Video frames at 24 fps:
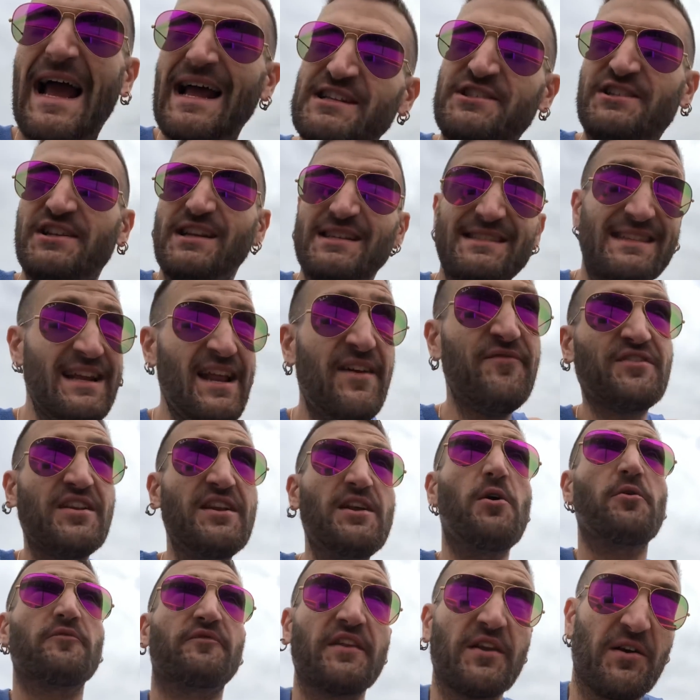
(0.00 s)
and she doesn't have to
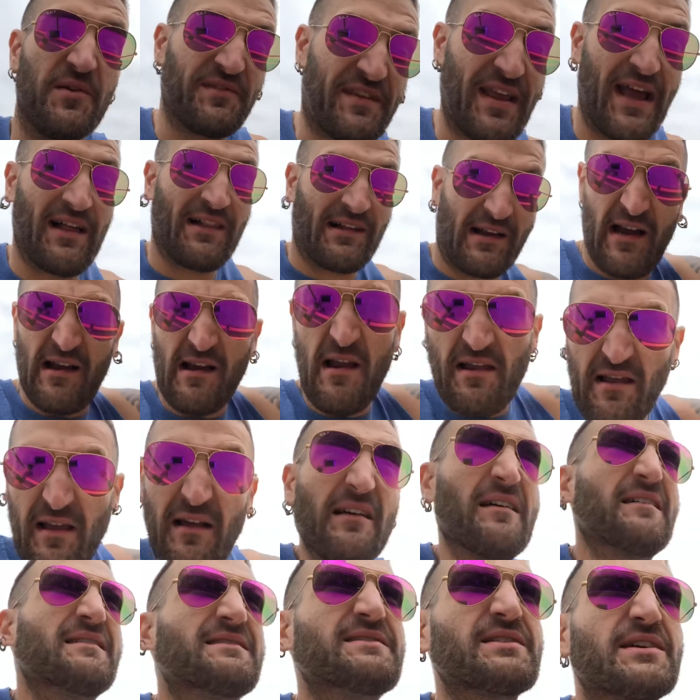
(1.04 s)
know if you don't tell her.
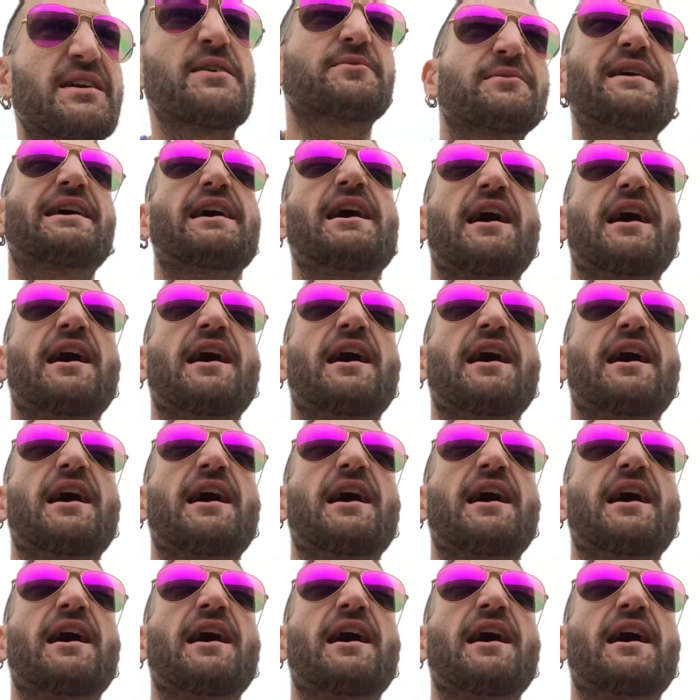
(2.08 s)
So here we